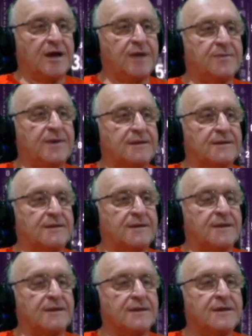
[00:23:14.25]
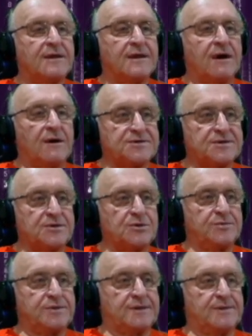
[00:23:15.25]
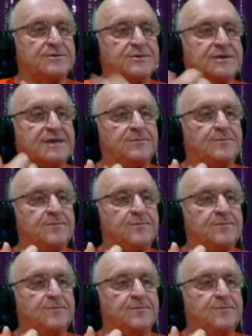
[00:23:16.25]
And uh, also, you'll be able to keep